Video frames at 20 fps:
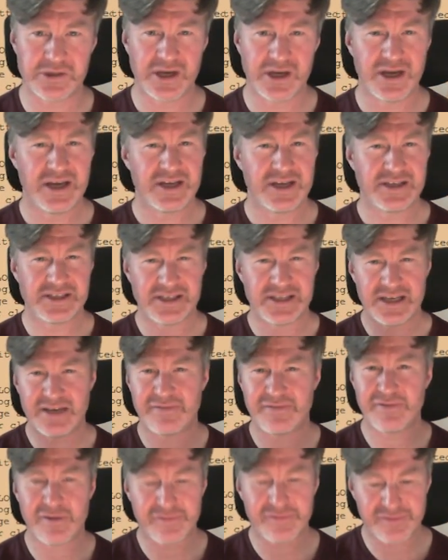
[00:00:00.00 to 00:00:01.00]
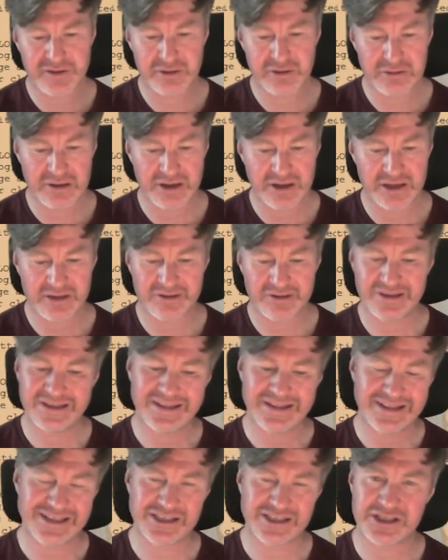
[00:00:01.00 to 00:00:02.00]
See if I feel like
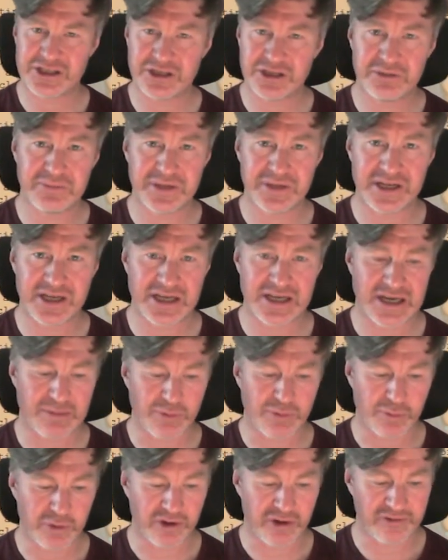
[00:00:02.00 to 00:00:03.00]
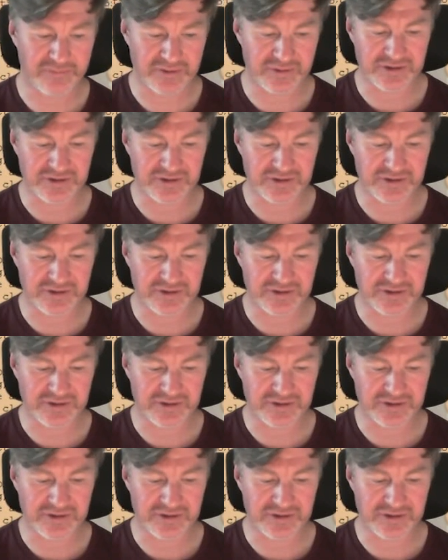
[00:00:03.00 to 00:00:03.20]
there's too many camera movements,